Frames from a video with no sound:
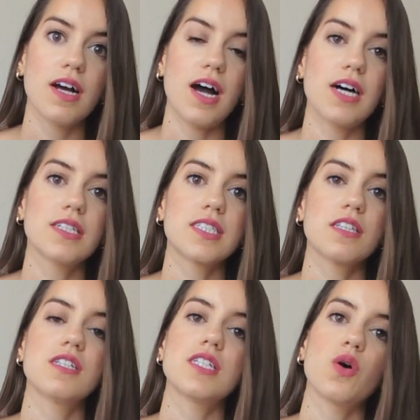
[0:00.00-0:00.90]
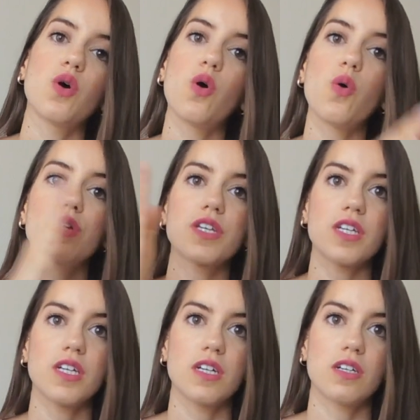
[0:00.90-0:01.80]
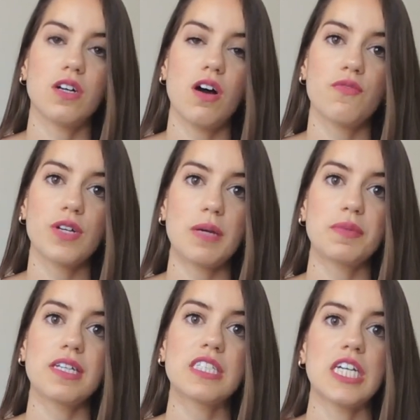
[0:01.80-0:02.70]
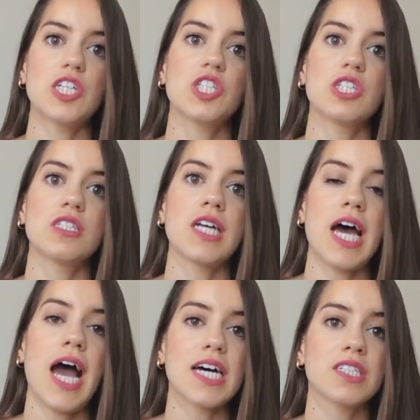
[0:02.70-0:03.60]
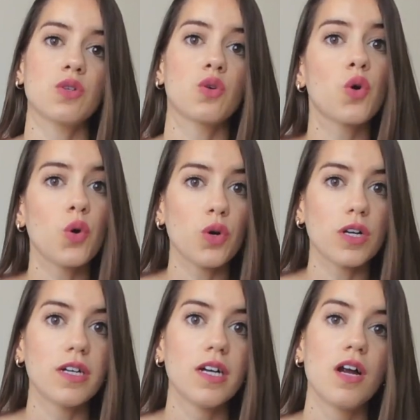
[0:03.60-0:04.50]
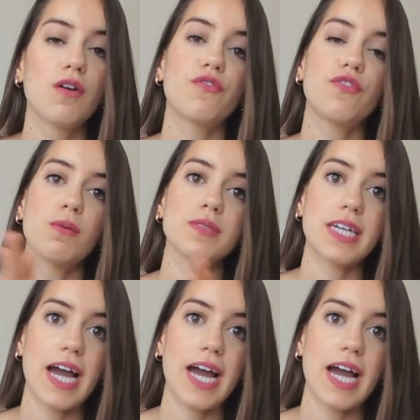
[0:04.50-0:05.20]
until there's a whole year of rehabilitation that has occurred from the